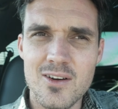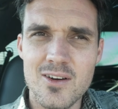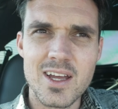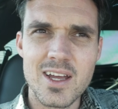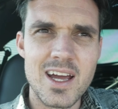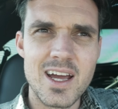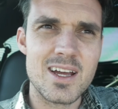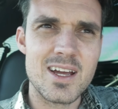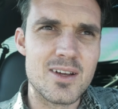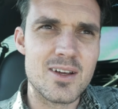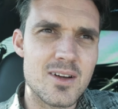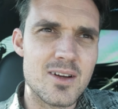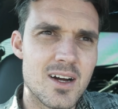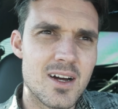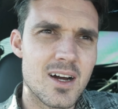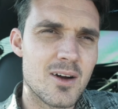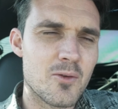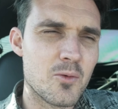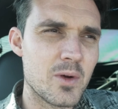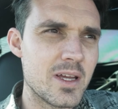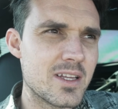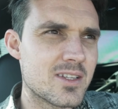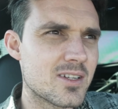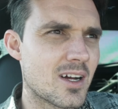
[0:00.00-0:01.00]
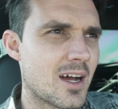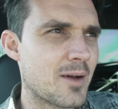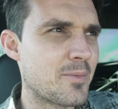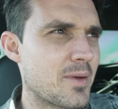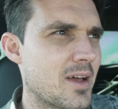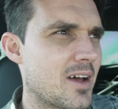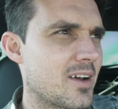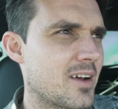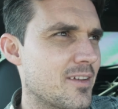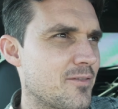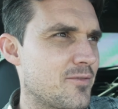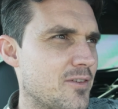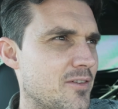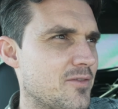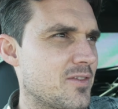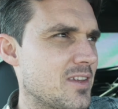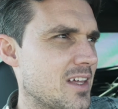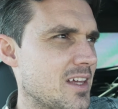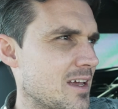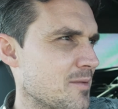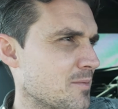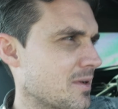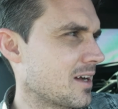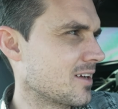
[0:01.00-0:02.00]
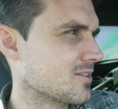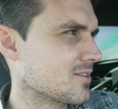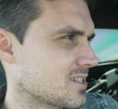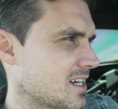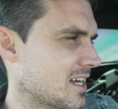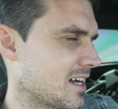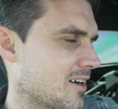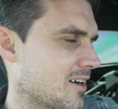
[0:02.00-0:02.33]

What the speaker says: Okay, we top out at 58 miles an